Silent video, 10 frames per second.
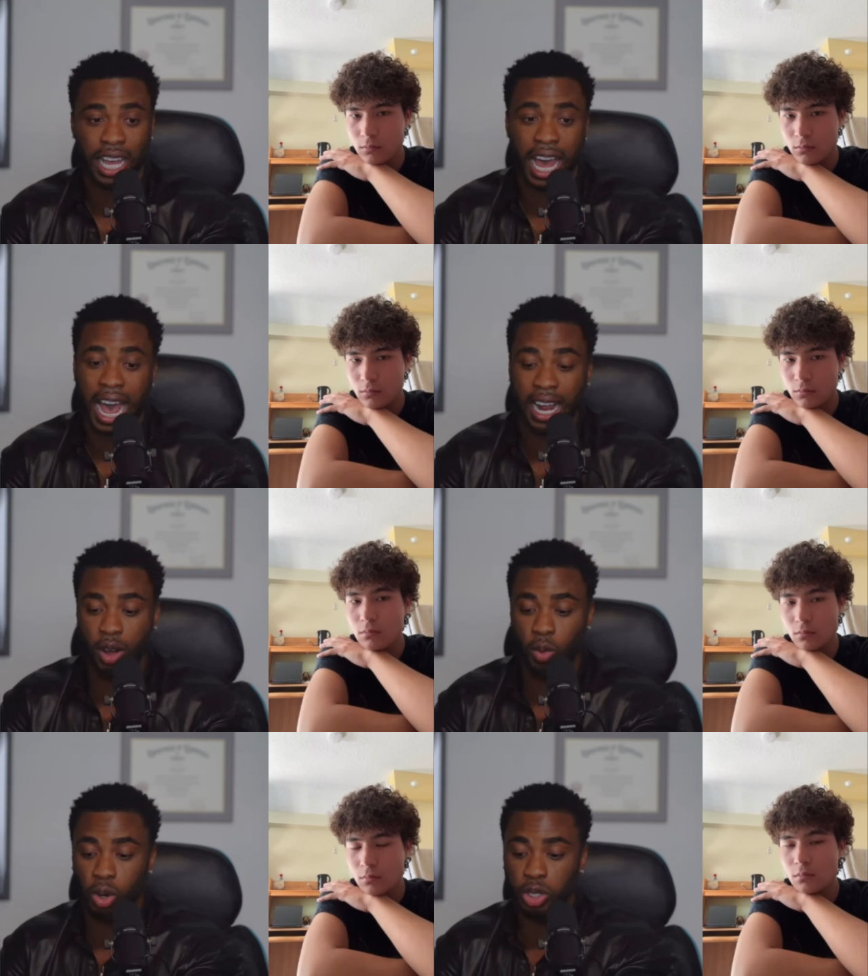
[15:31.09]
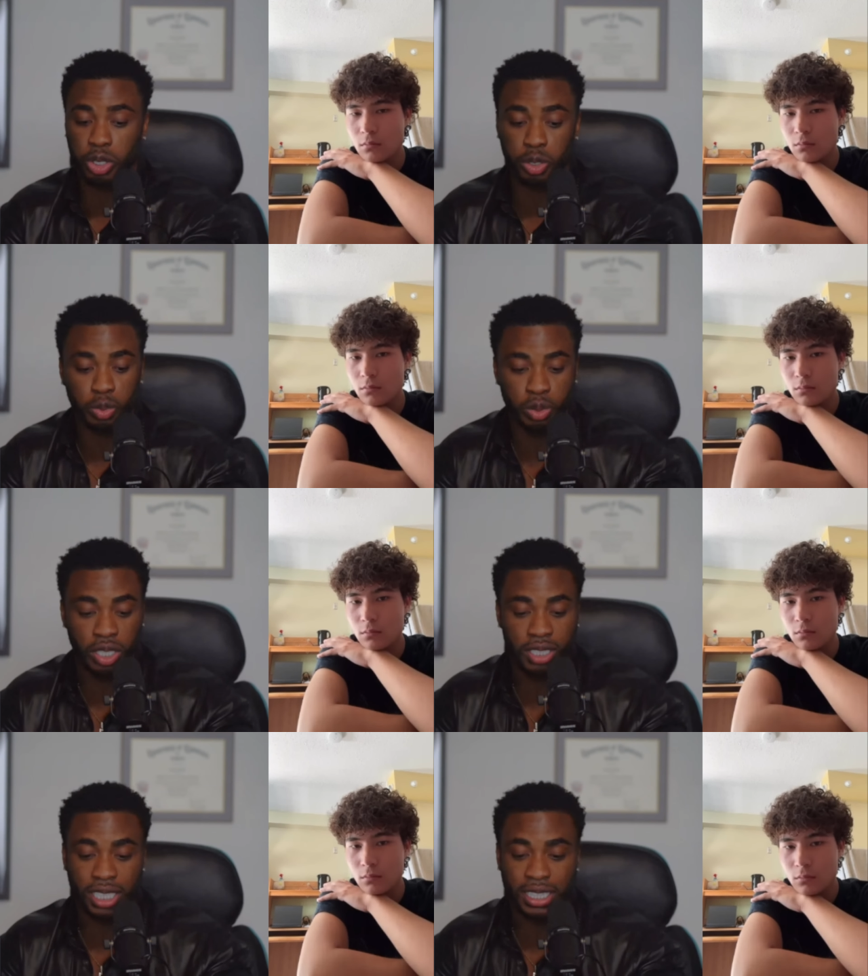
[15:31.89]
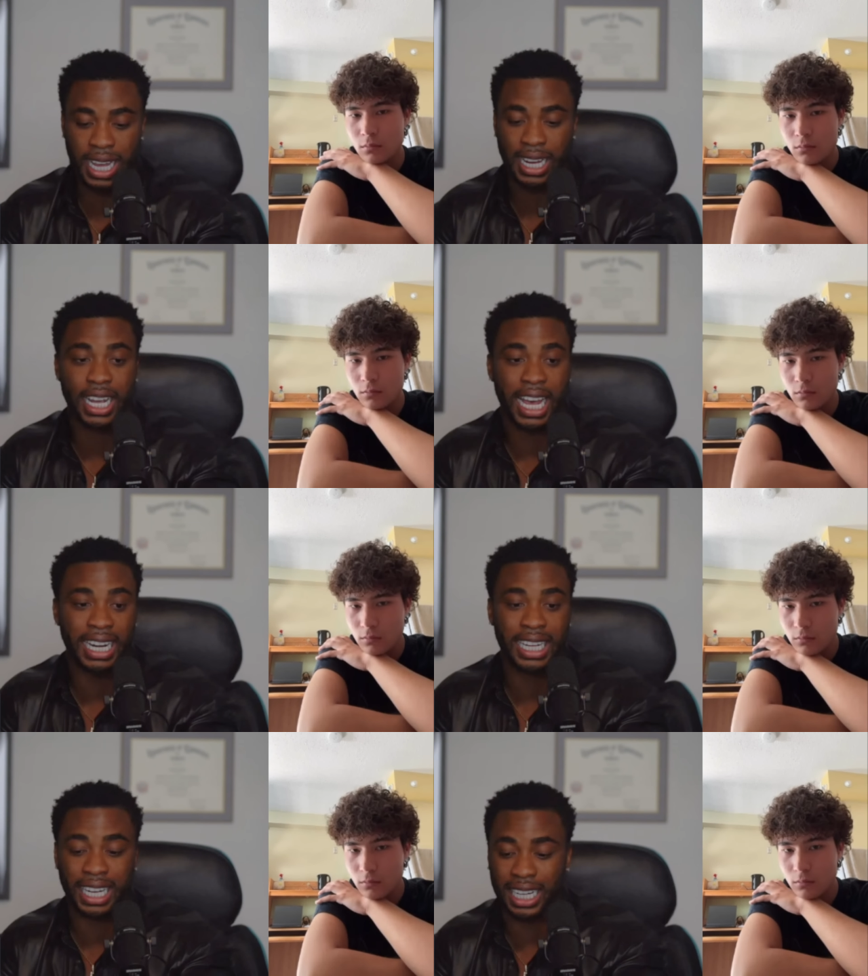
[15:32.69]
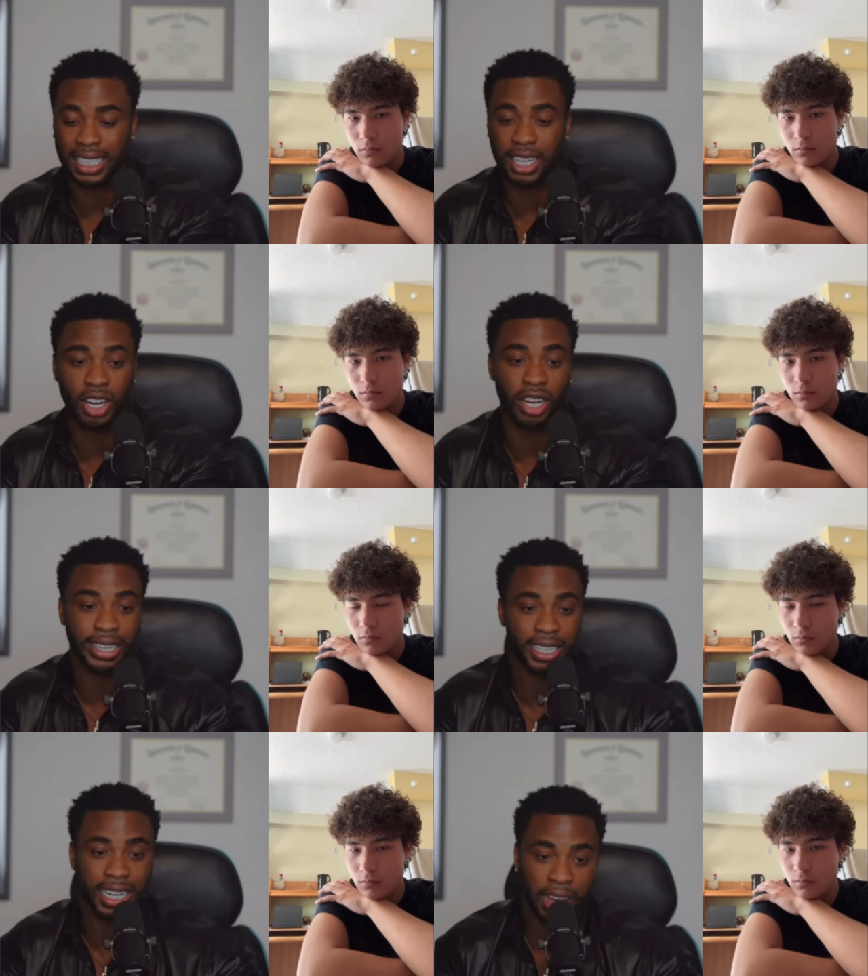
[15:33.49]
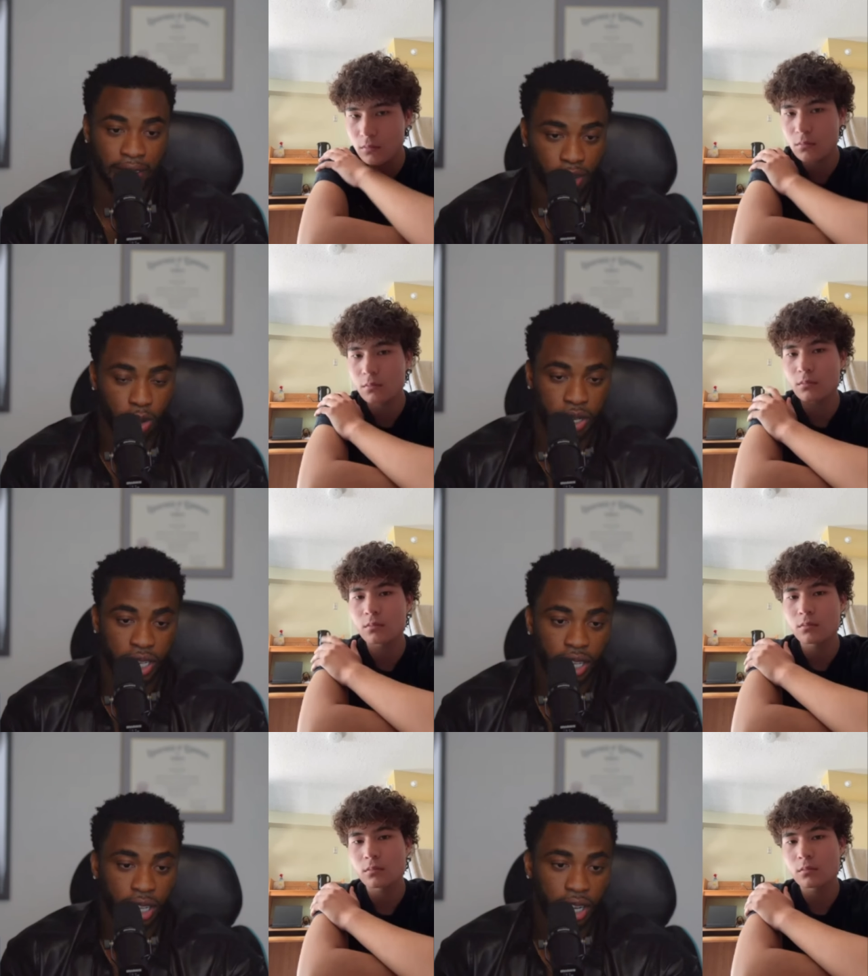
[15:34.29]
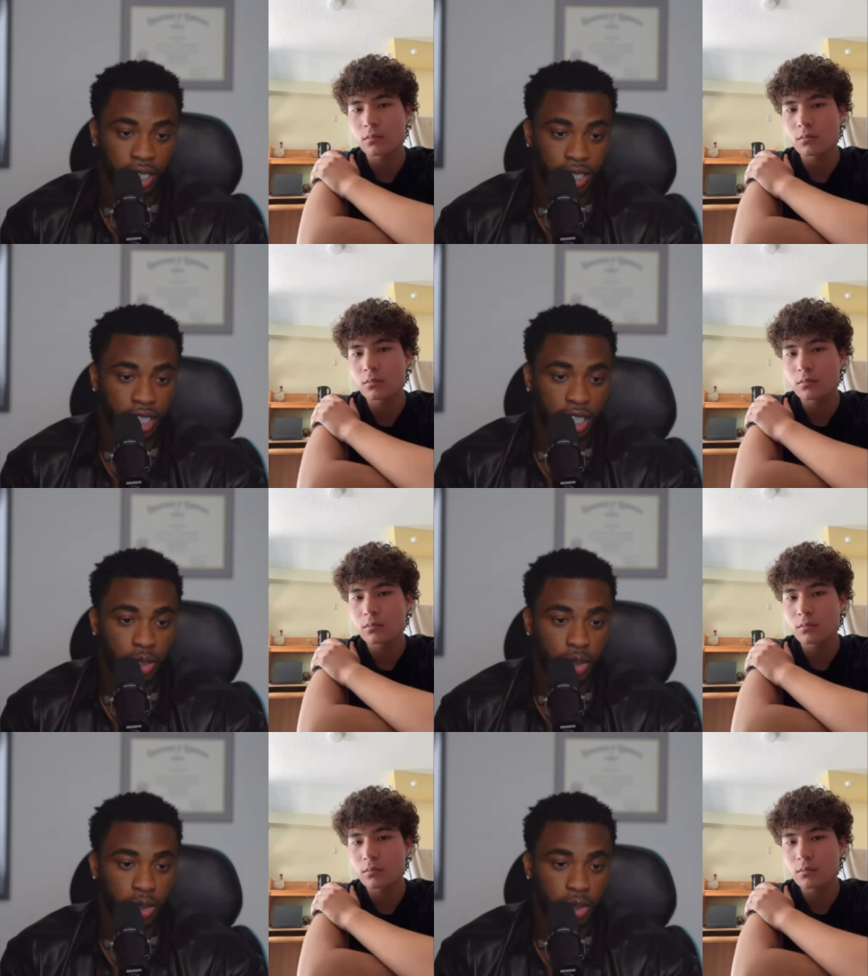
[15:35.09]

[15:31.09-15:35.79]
Speaker 1: I don't want you to date any other girl in your life, Cody, until you do